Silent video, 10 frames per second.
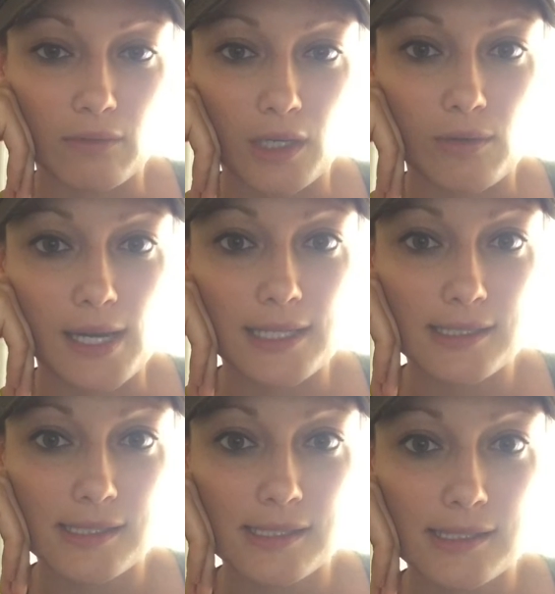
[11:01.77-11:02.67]

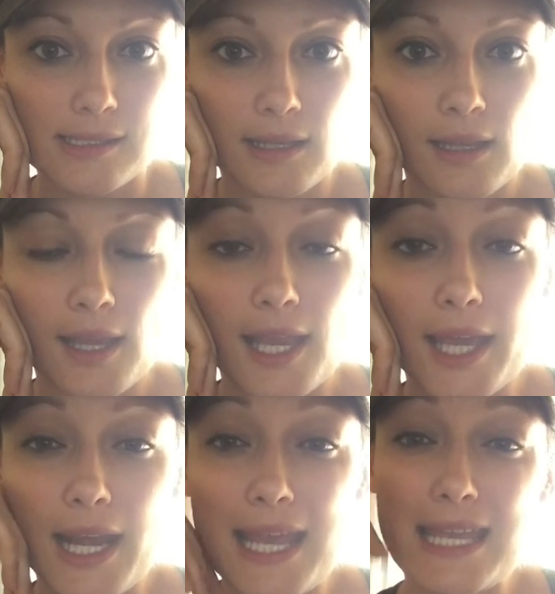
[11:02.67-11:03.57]
requests
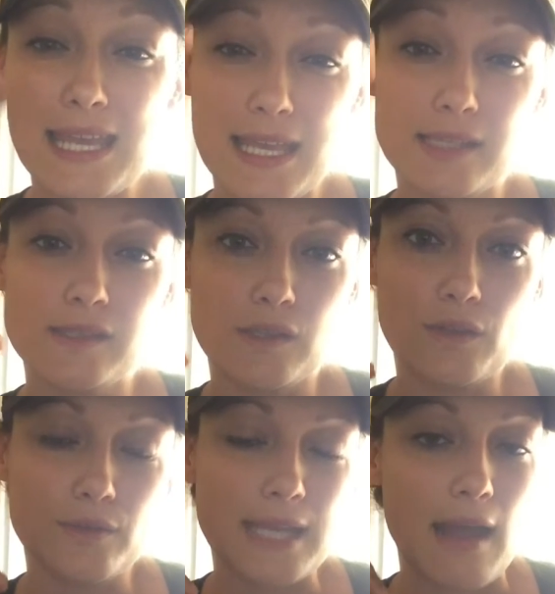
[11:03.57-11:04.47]
and I cancel
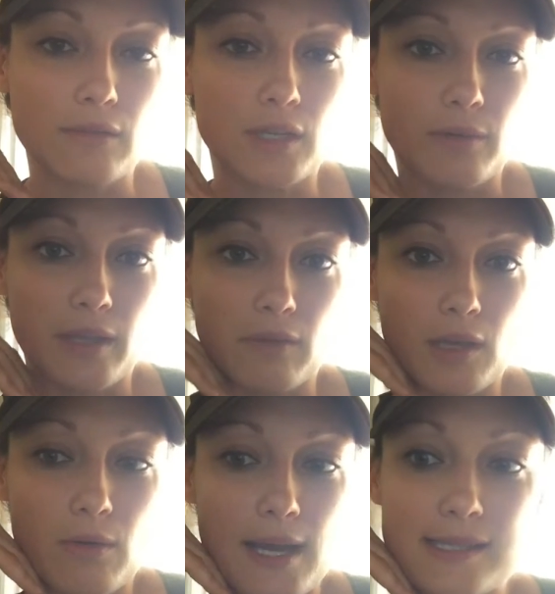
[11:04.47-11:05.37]
those outgoing
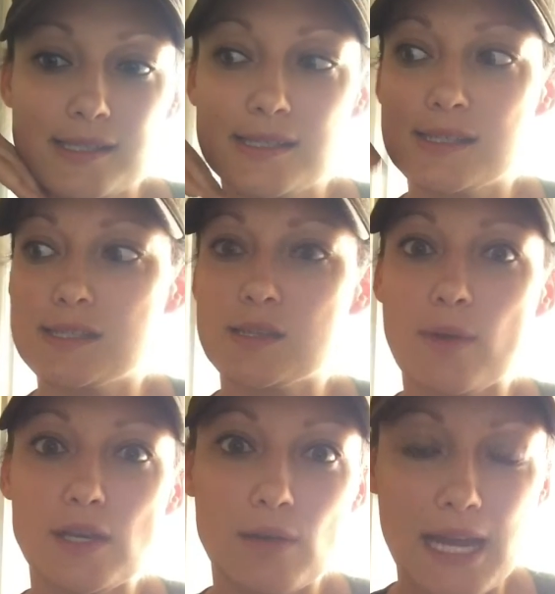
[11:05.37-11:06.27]
requests so
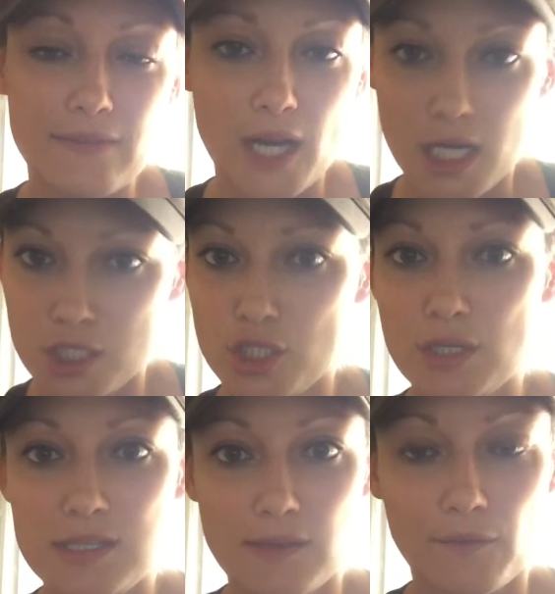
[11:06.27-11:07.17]
I don't have
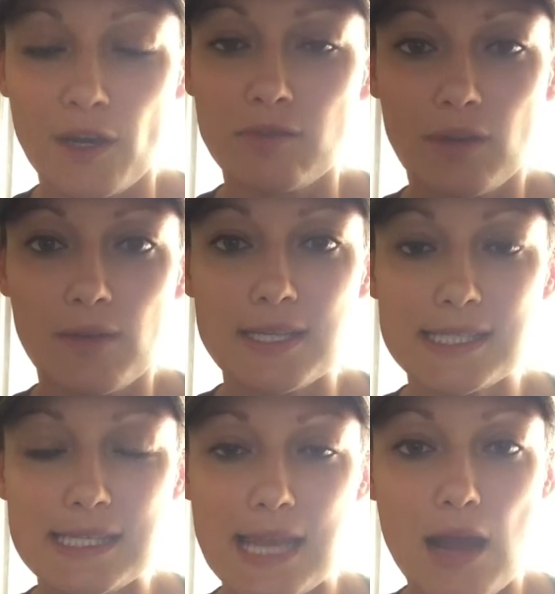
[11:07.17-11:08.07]
hundreds of friend
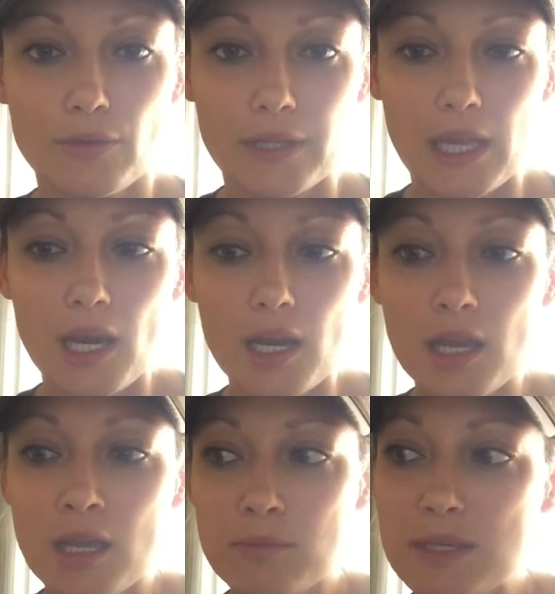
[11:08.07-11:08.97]
requests out there,
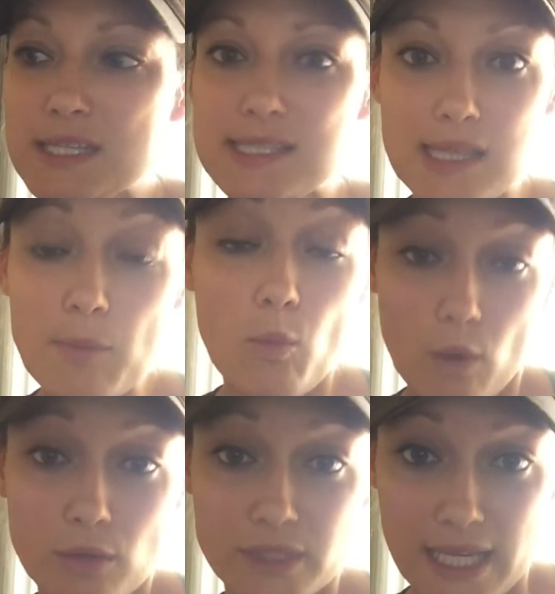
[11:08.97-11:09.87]
because some
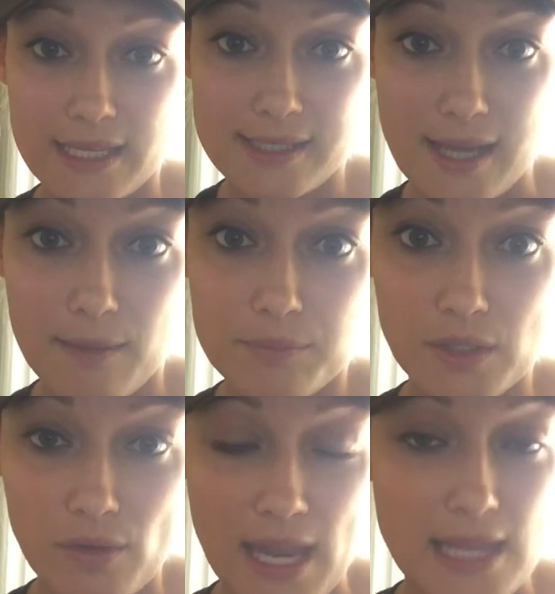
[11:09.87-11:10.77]
won't accept,
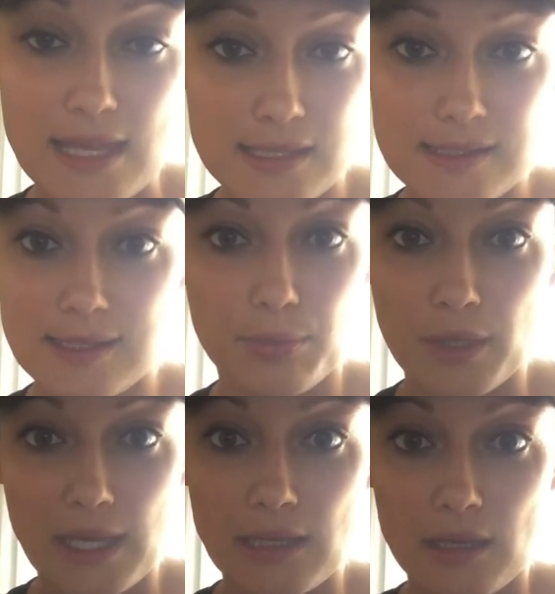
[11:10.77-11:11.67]
okay? That's the
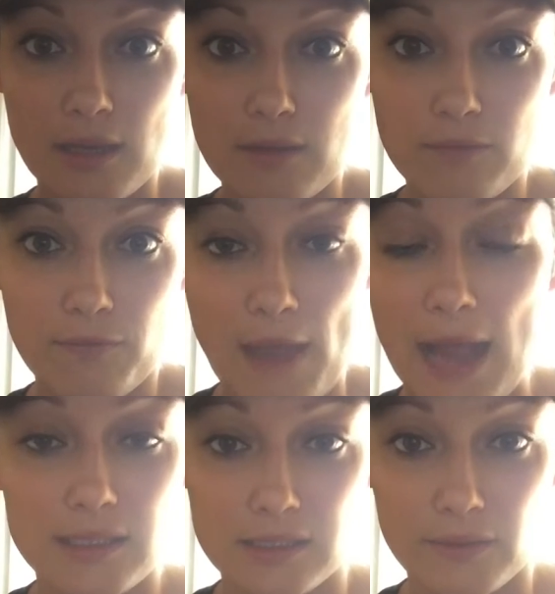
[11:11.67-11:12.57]
plain
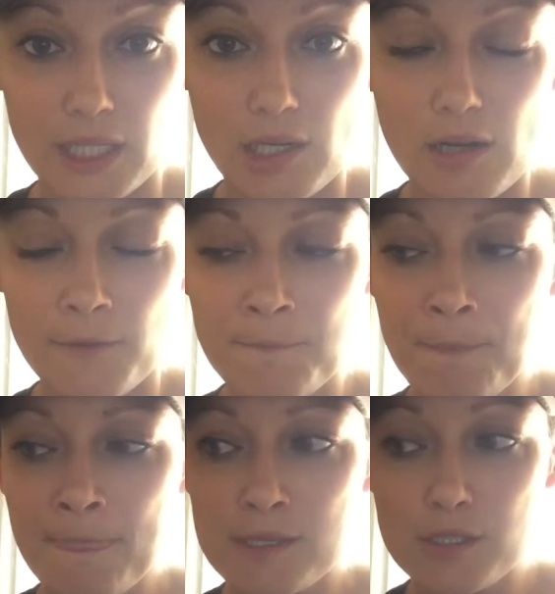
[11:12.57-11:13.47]
fact of it all.
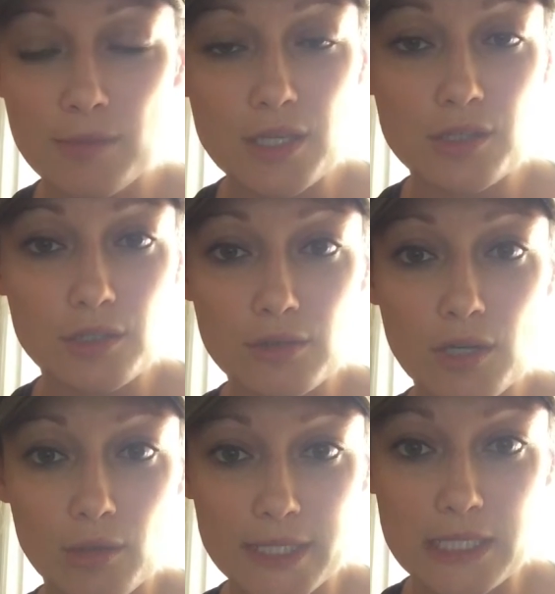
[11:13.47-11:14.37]
So make sure you
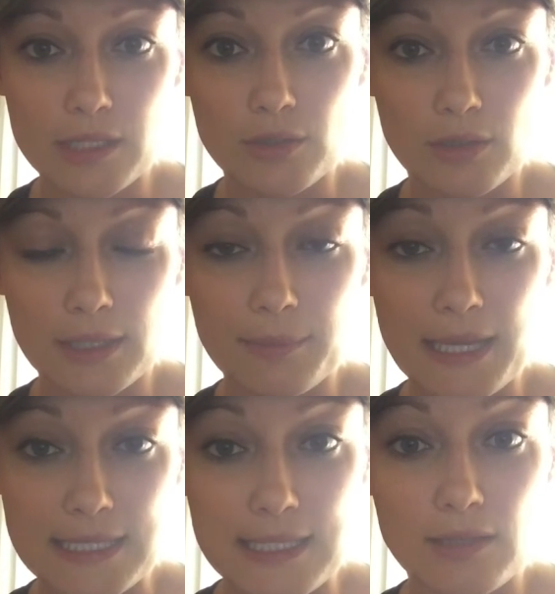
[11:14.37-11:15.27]
go into your
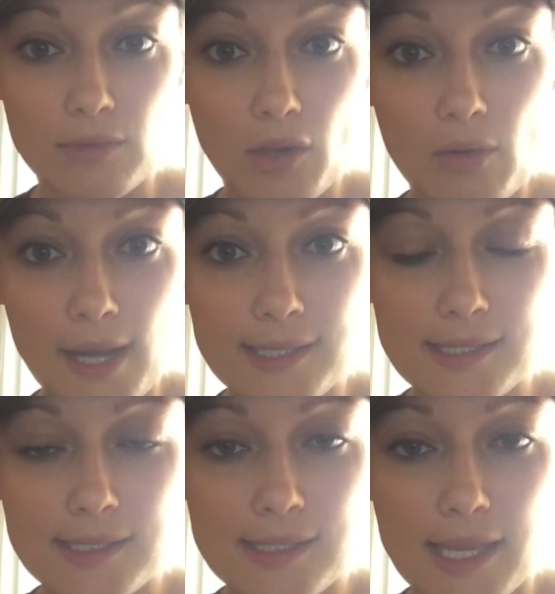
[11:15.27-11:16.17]
pending
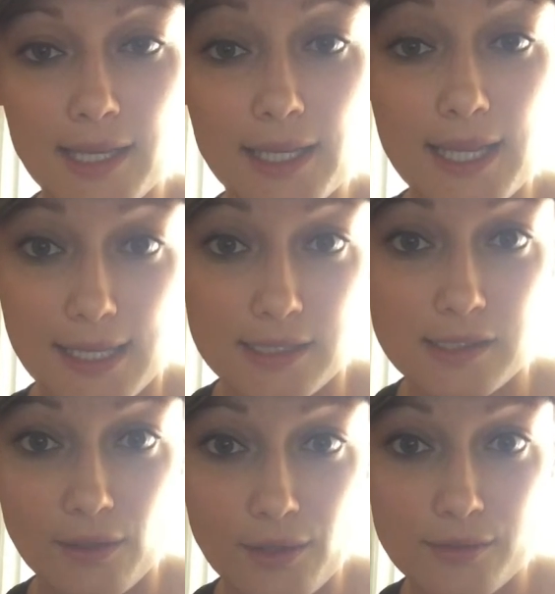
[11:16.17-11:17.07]
requests and
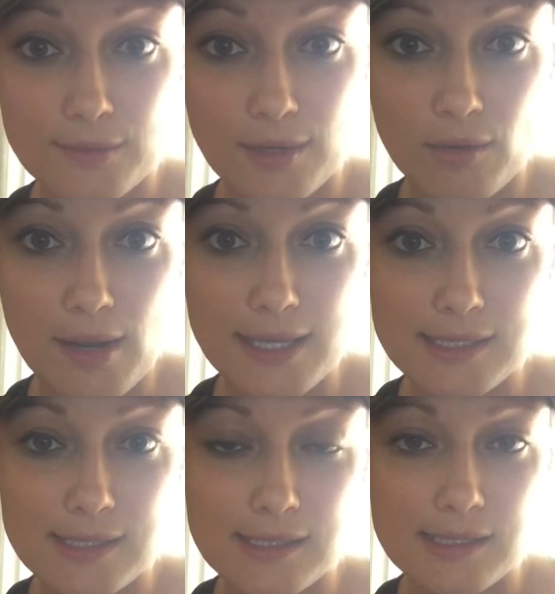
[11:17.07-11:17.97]
cancel those
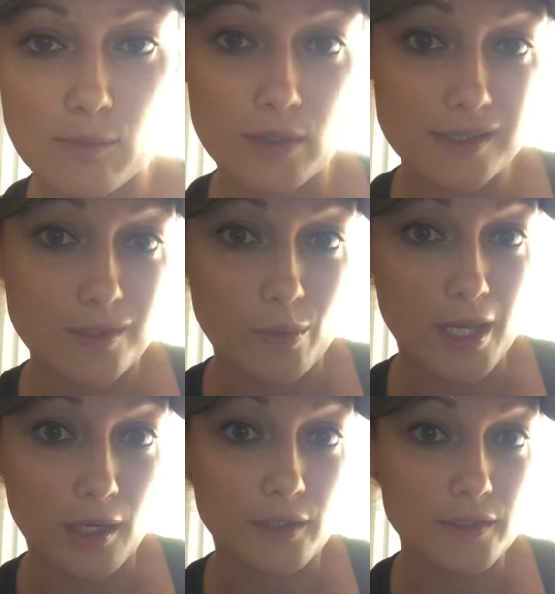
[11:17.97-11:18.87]
requests once a
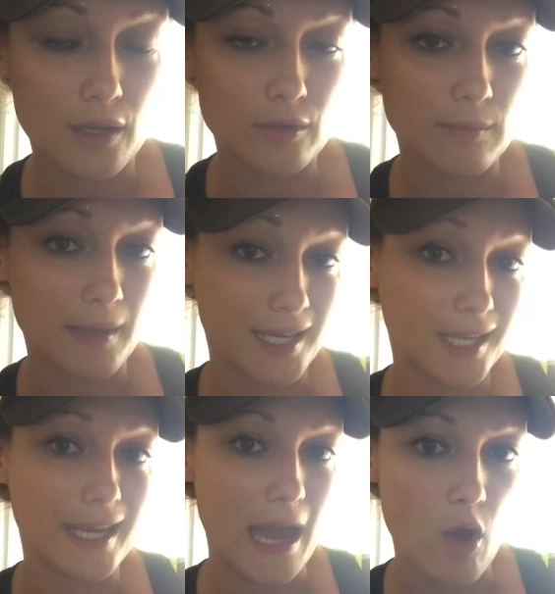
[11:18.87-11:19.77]
week or so, depending
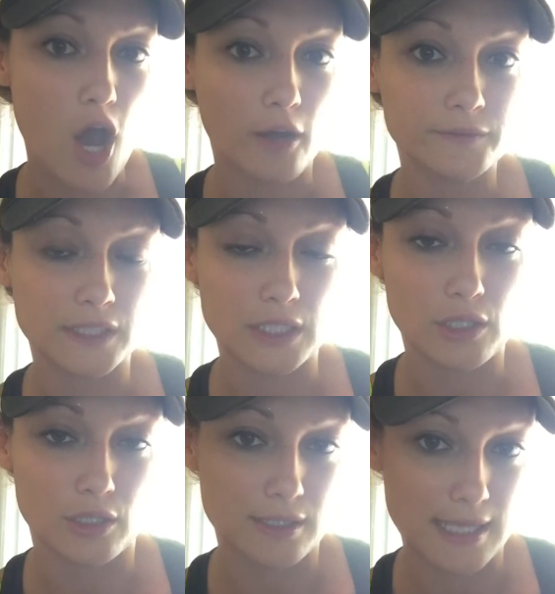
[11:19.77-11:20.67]
on how often
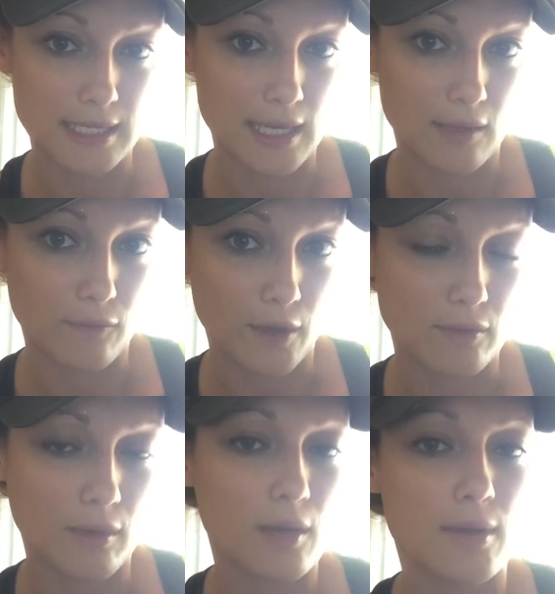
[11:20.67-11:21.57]
you're sending
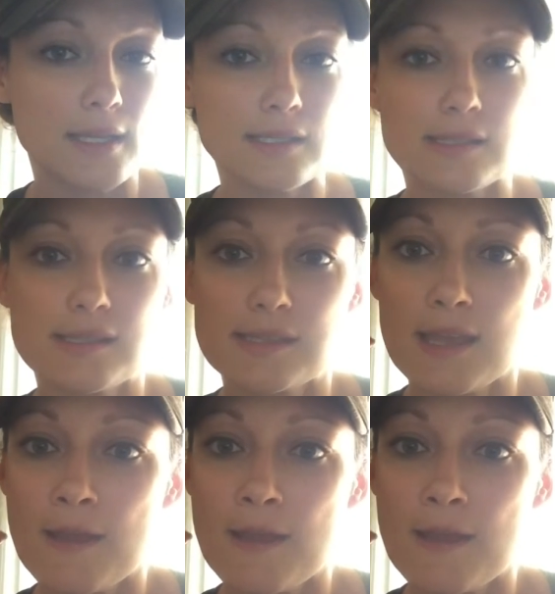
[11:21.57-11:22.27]
friend requests.